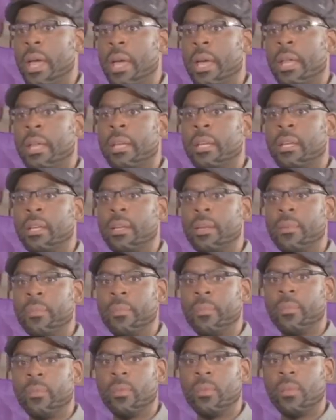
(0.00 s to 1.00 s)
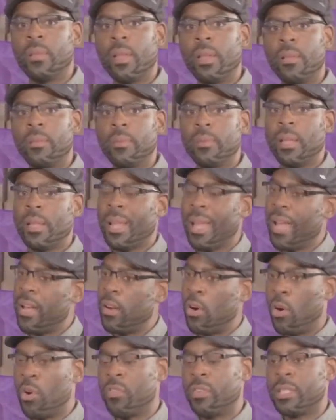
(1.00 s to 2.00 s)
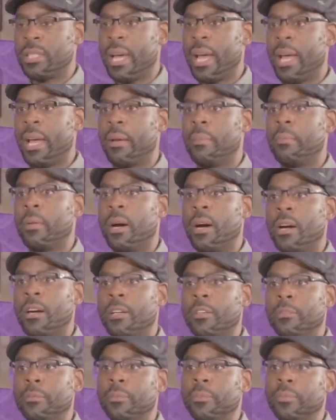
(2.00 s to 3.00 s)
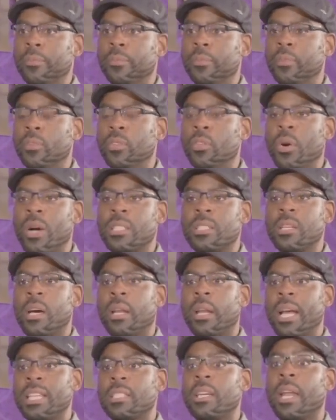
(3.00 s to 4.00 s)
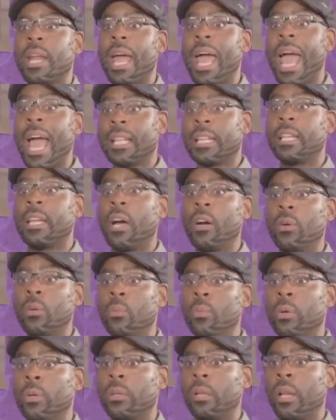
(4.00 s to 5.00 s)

And over time, I started acting out what